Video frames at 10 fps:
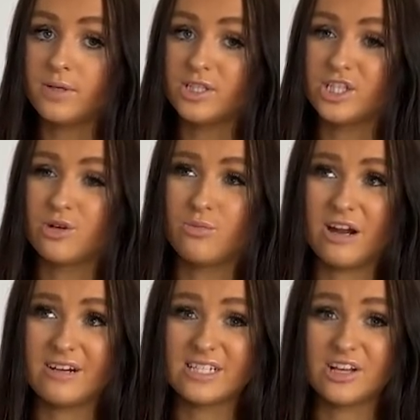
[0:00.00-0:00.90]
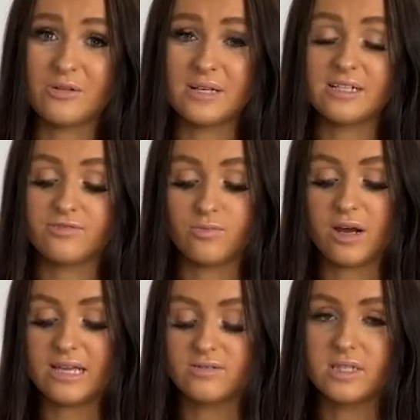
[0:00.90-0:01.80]
because you can wear it so many different
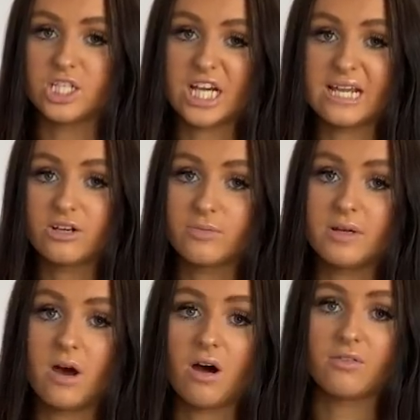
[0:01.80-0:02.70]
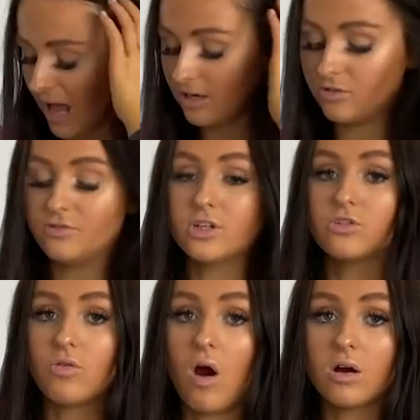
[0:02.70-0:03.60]
ways with the chain coming off. I love the
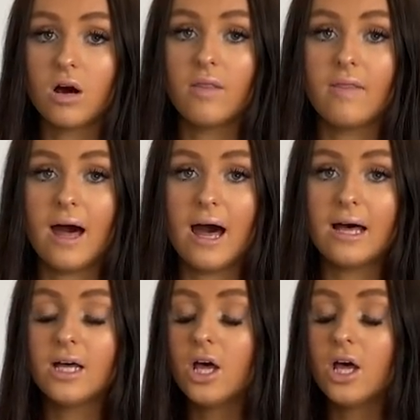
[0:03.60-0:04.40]
croc on that.